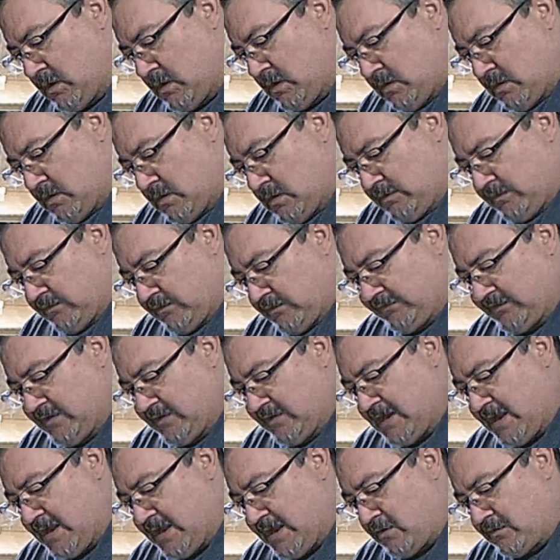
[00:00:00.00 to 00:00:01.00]
You'll see
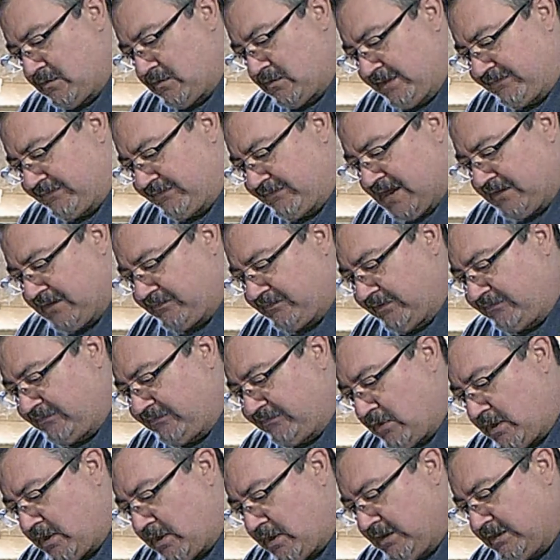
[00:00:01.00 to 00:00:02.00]
now it's actually
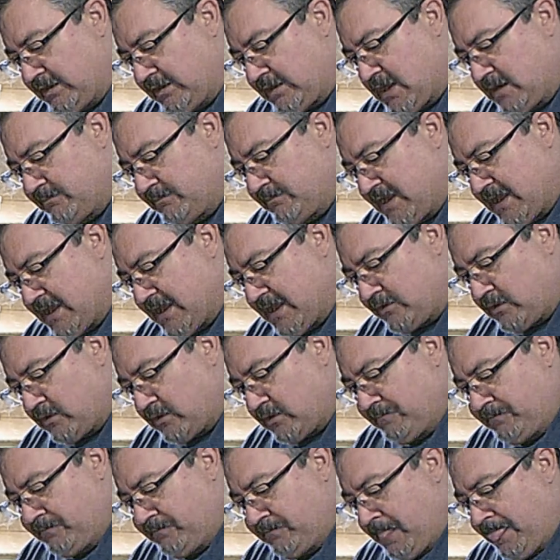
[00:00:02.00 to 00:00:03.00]
starting to come together.
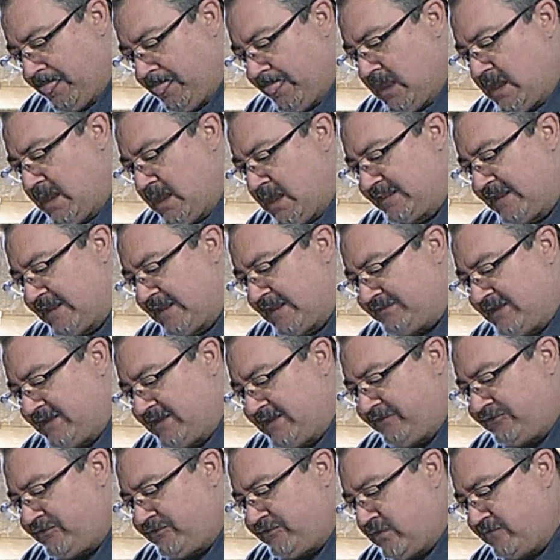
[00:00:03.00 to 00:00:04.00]
And that
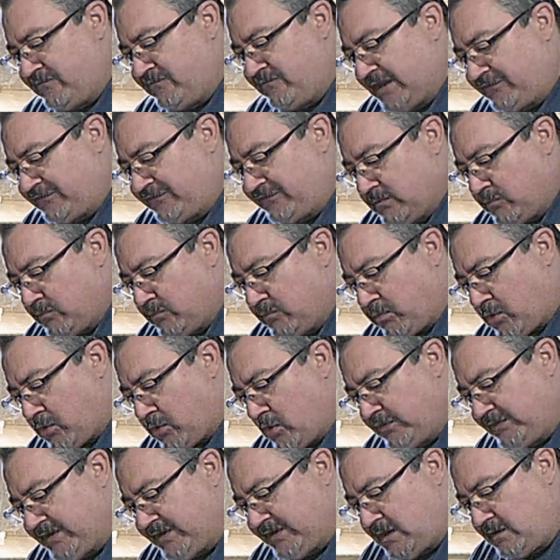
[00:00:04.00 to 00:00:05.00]
textured vegetable
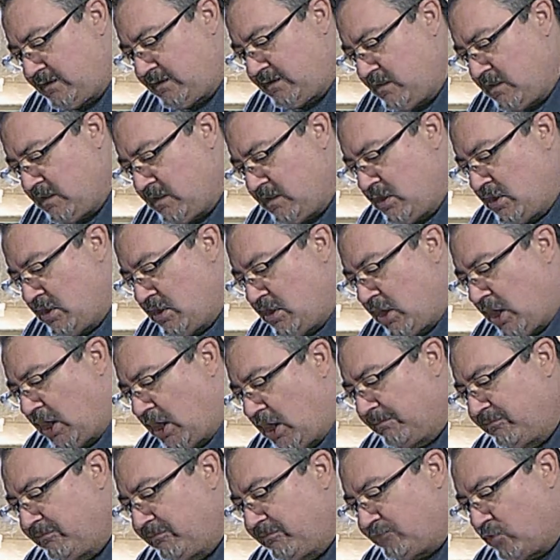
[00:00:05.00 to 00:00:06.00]
protein
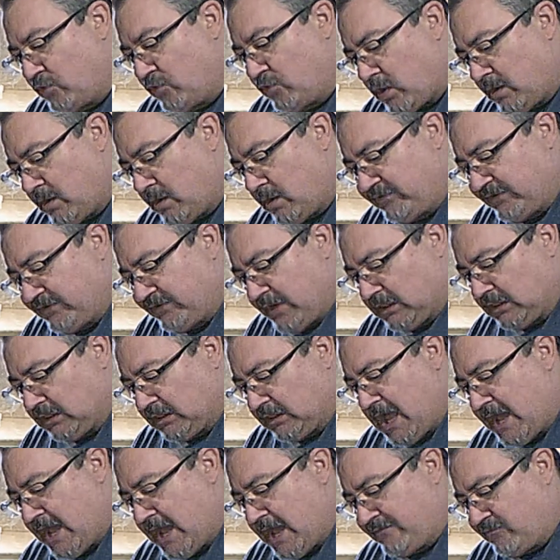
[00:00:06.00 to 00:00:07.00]
absorbs a
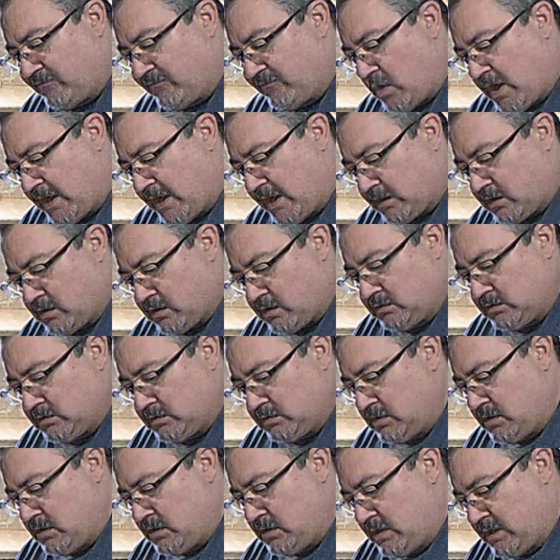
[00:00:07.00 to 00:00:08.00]
lot of water.
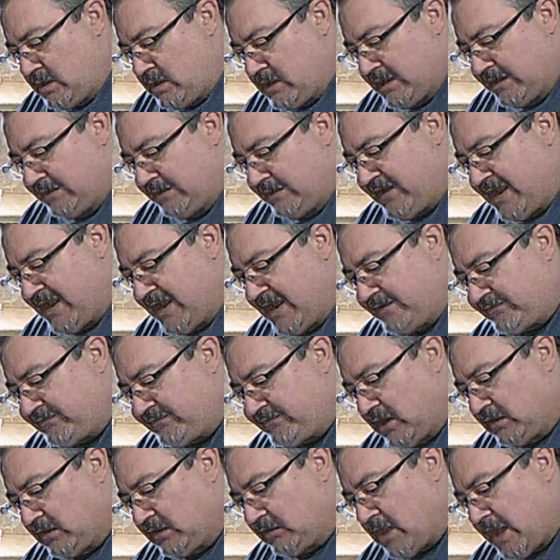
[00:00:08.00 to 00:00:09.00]
It takes a
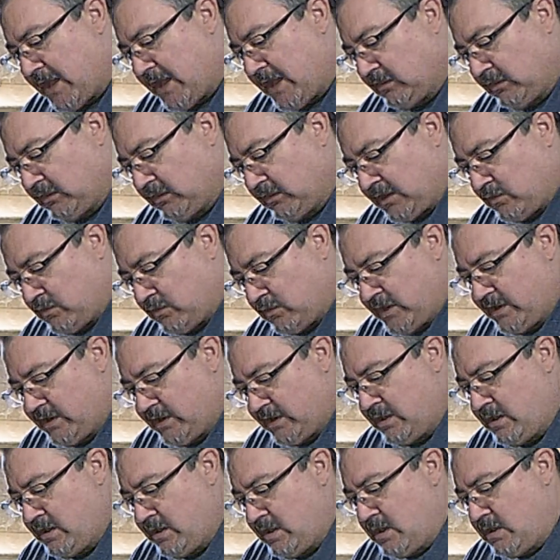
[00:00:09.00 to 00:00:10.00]
lot of liquid
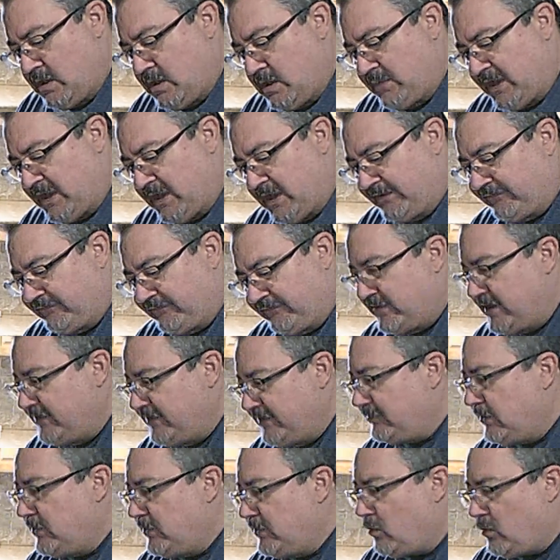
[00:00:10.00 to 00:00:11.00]
because these
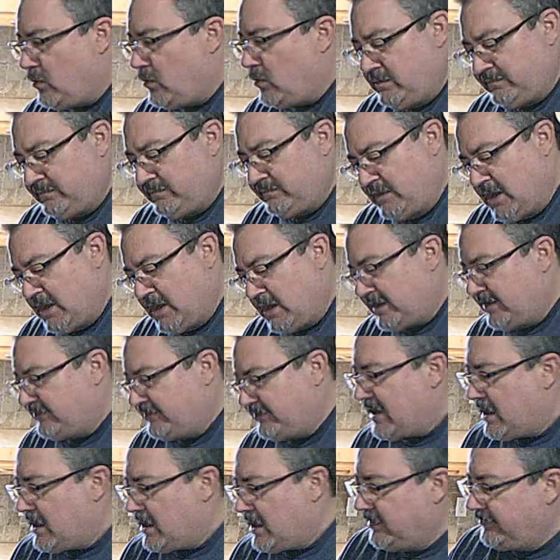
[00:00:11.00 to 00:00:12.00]
little nuggets,
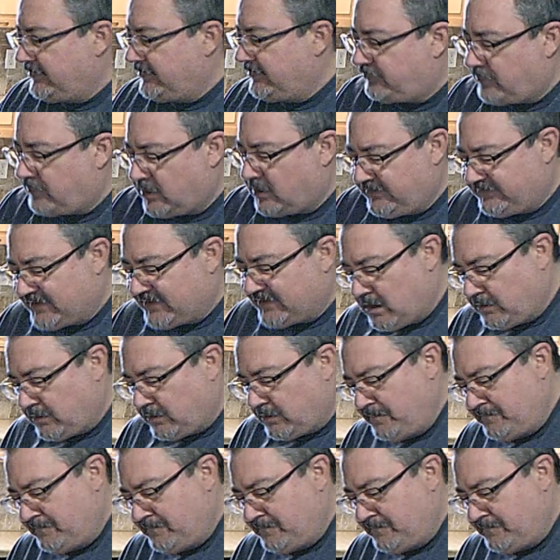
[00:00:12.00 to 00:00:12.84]
how it starts out,